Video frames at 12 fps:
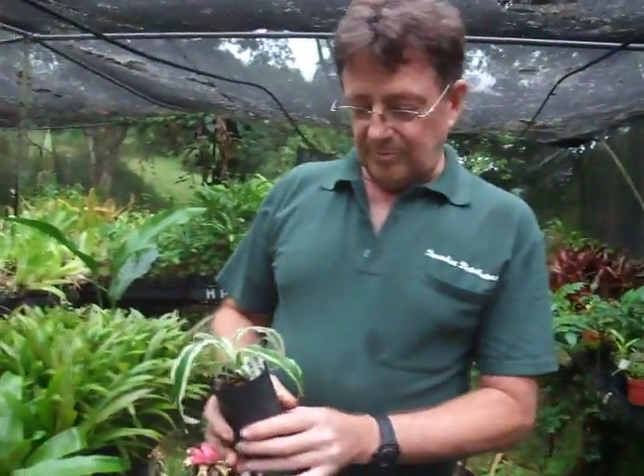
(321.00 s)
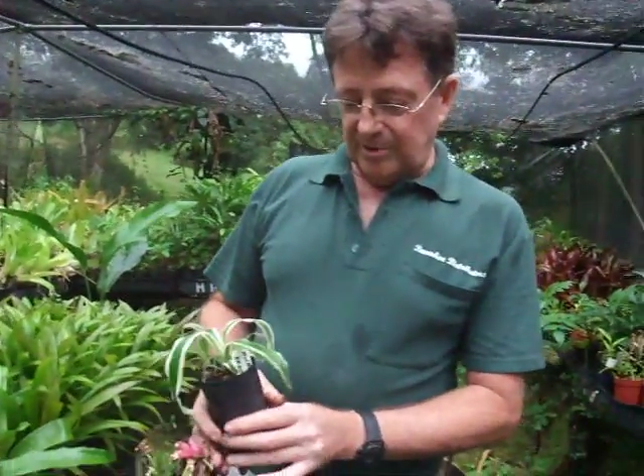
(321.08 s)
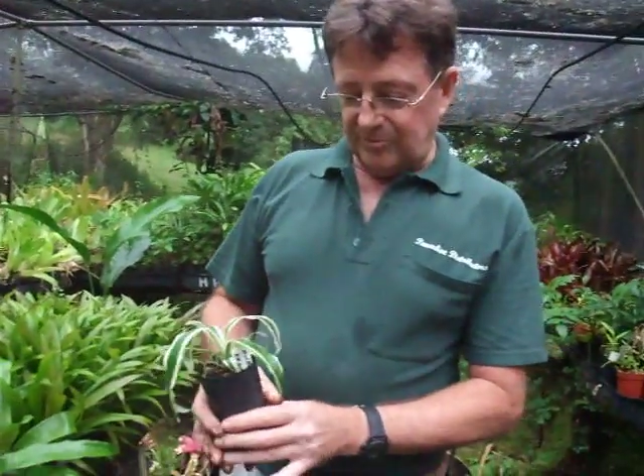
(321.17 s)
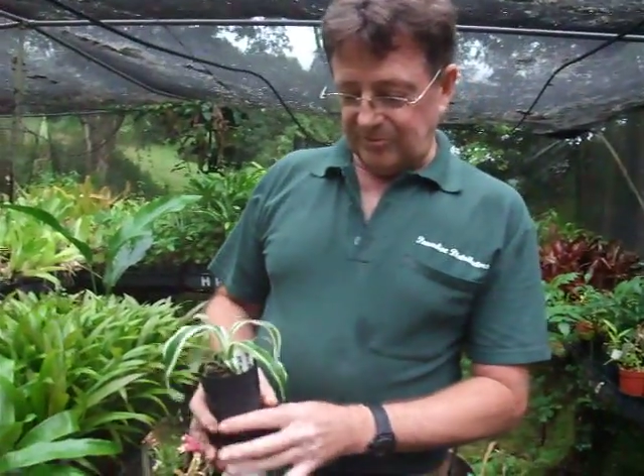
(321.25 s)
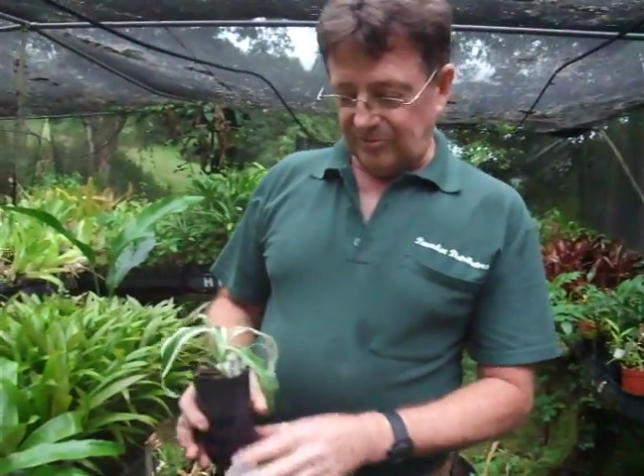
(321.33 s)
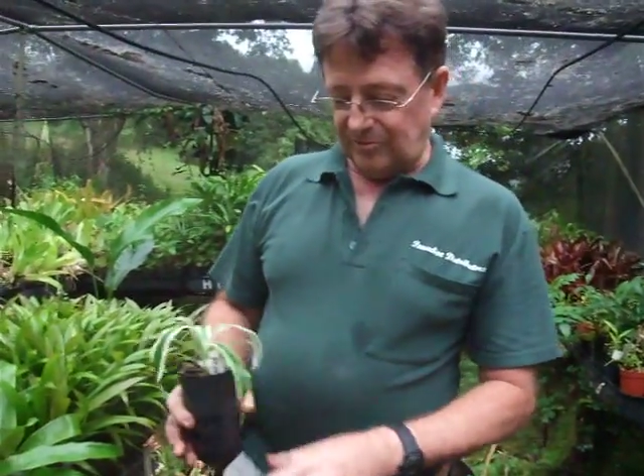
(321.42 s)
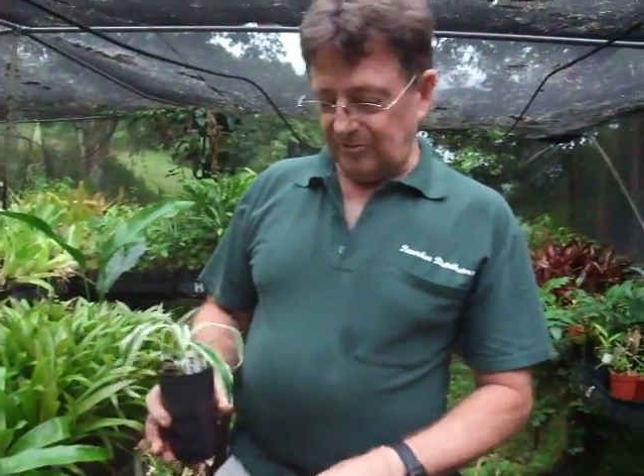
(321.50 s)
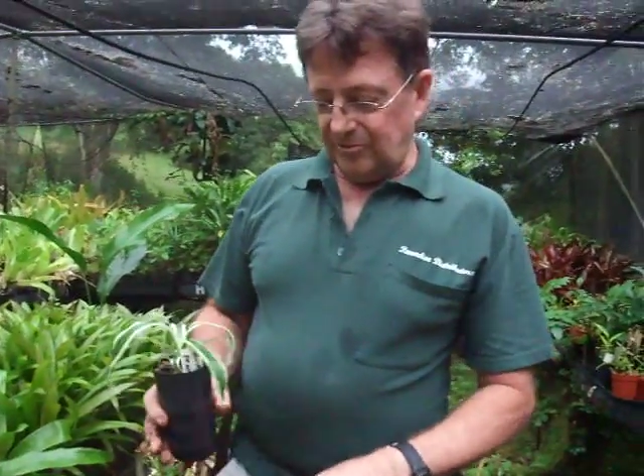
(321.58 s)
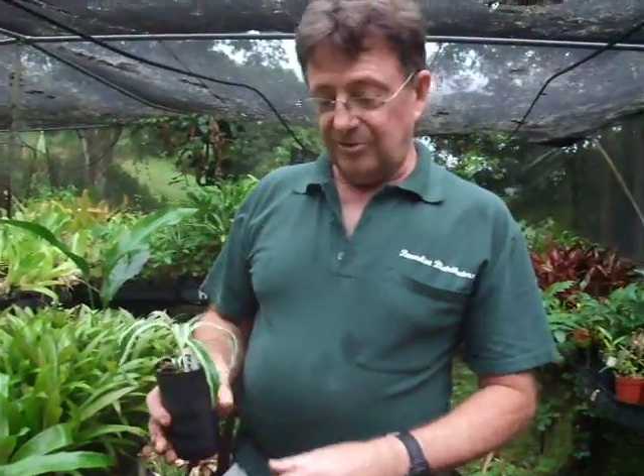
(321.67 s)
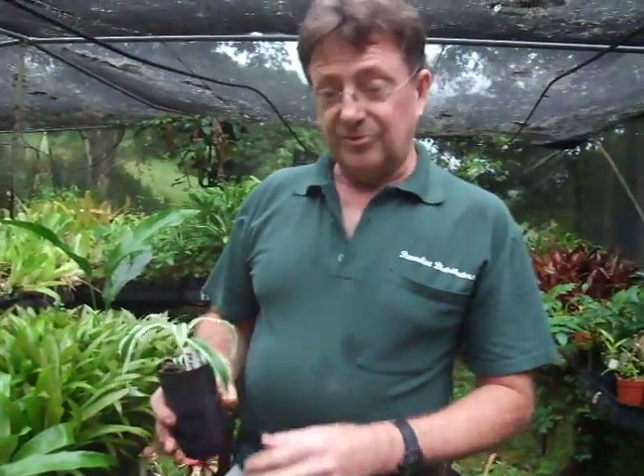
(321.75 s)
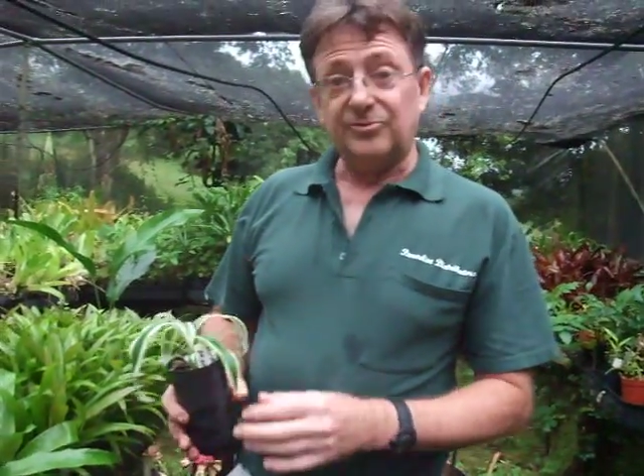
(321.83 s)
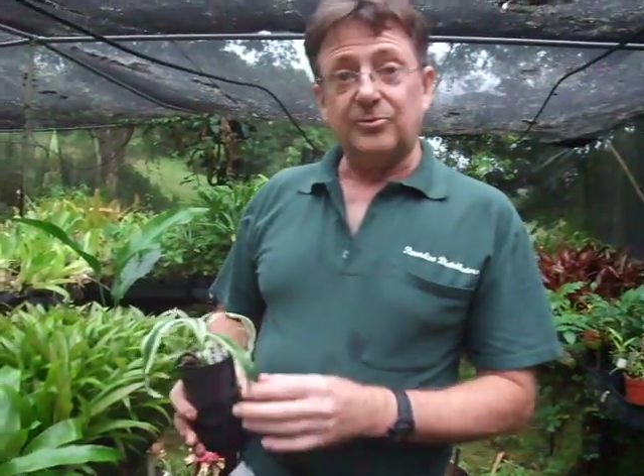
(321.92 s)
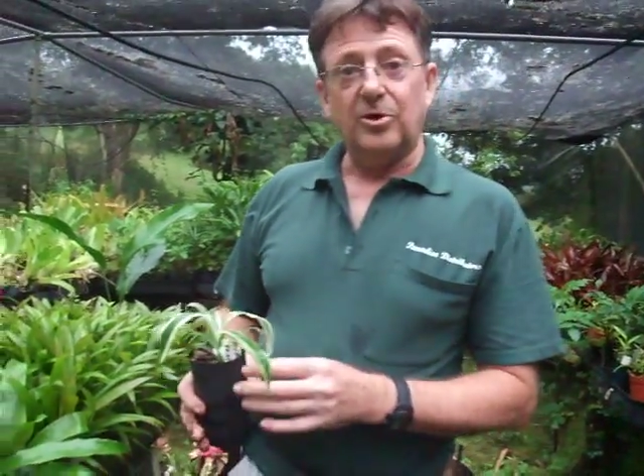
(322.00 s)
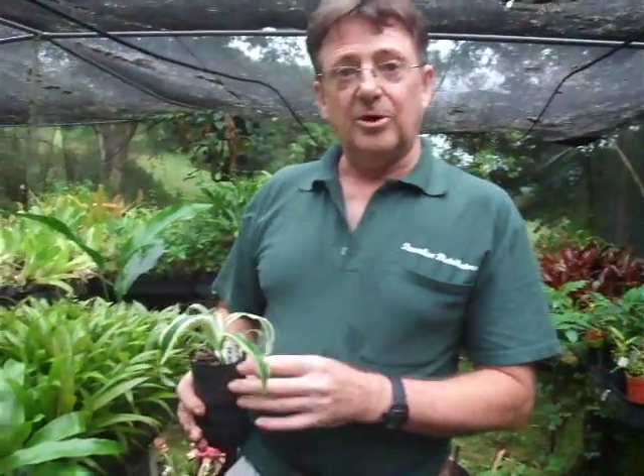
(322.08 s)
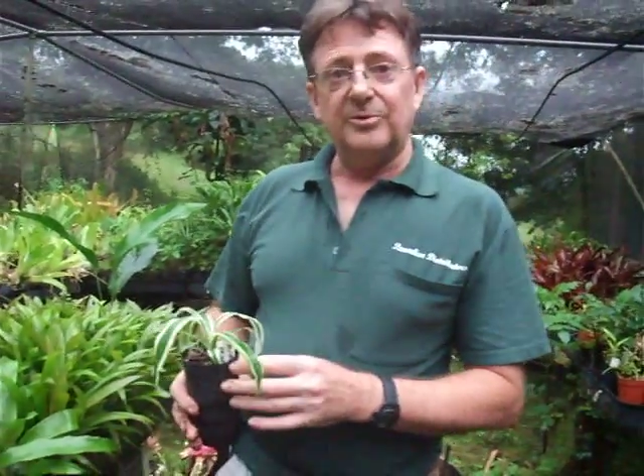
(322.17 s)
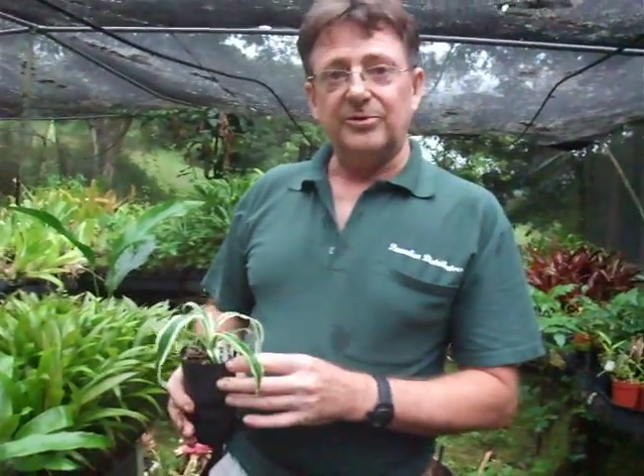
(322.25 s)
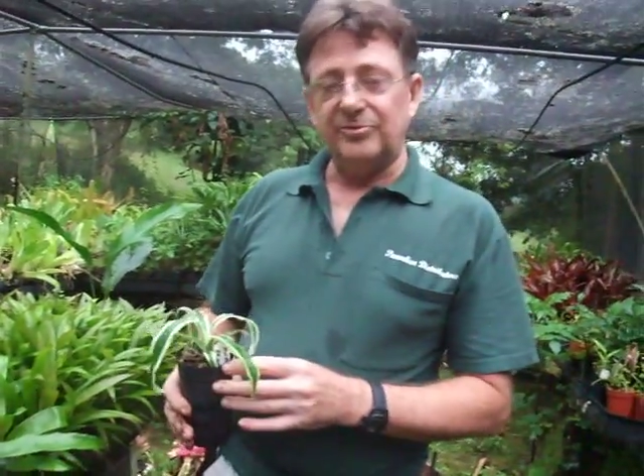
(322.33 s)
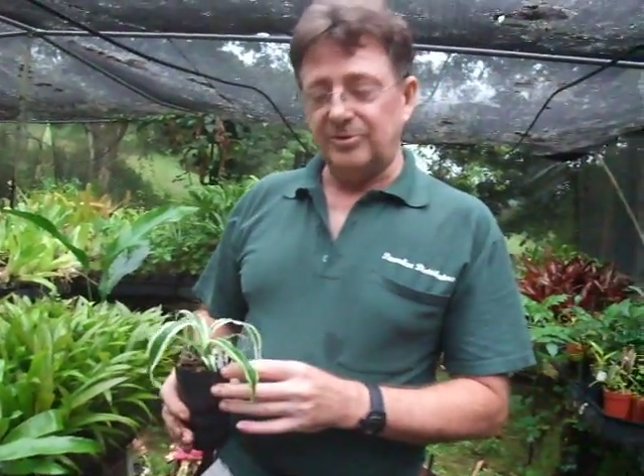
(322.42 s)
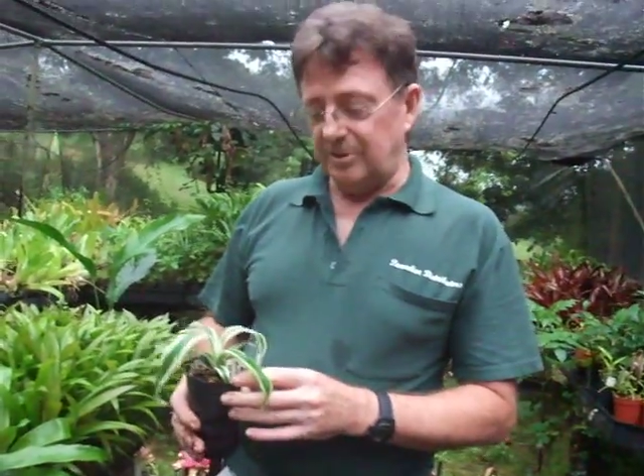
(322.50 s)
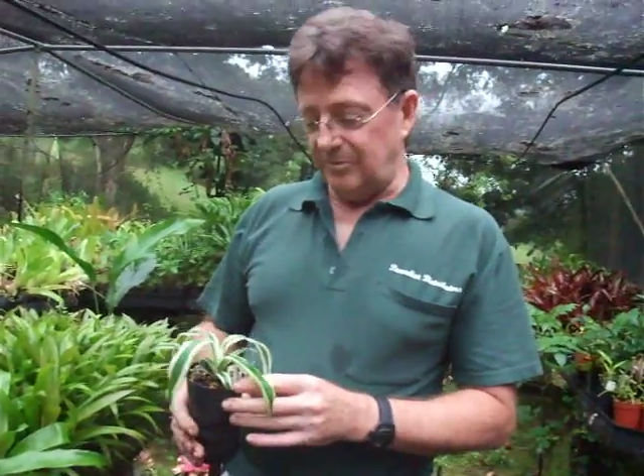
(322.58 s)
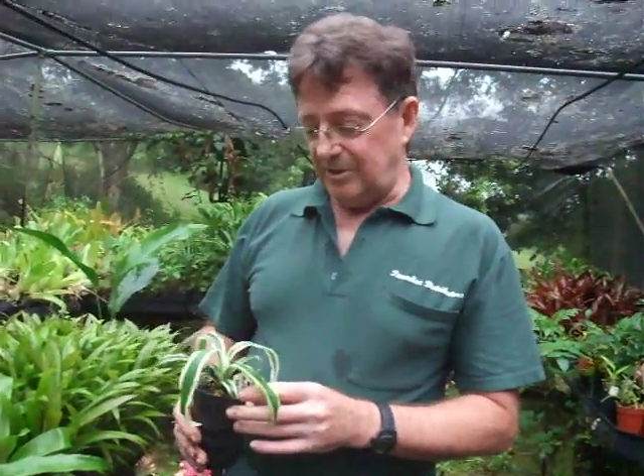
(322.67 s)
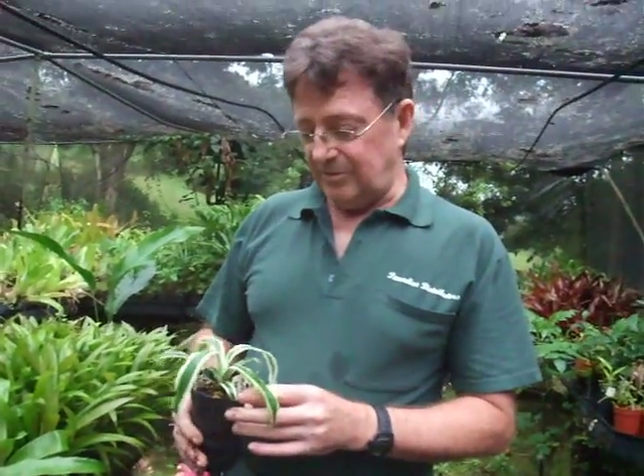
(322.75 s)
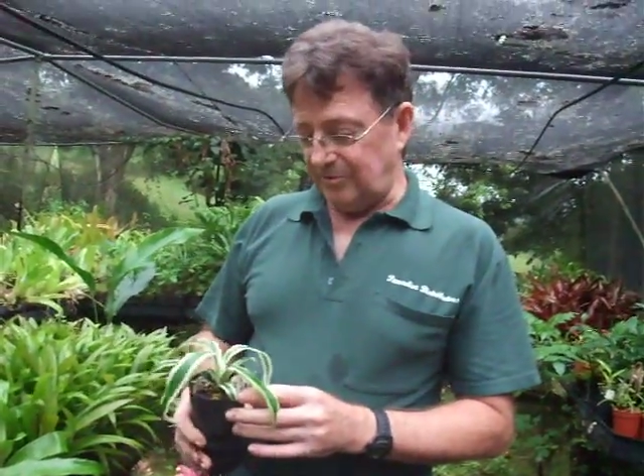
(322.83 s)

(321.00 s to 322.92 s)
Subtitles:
mix, just as I described it to you, and